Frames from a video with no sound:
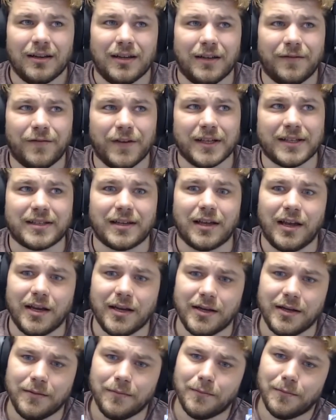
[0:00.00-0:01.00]
If it's
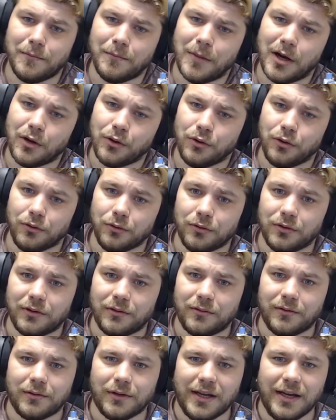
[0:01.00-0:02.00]
a mode
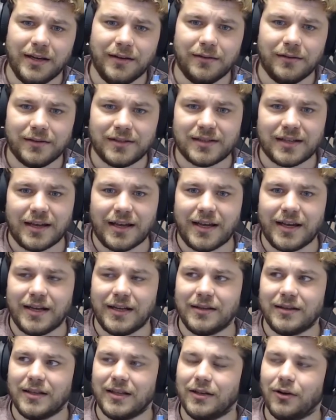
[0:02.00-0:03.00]
in,
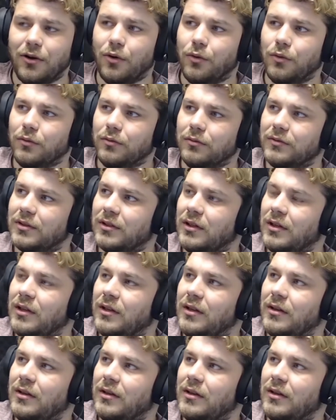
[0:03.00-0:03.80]
say, the old